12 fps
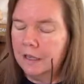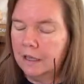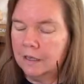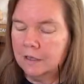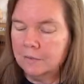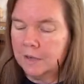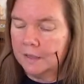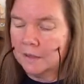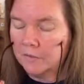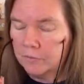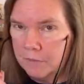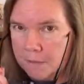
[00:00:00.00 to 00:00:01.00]
Got
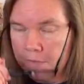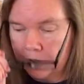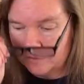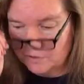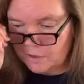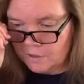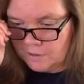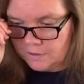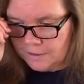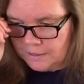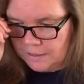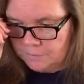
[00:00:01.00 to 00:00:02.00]
that from my mother-in-law
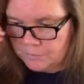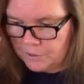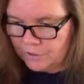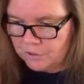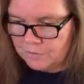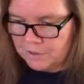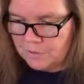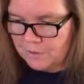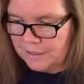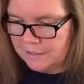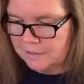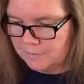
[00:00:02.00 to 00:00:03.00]
per her
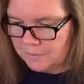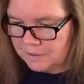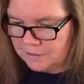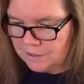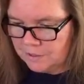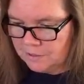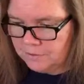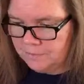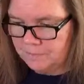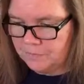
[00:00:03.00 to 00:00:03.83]
request, but you know,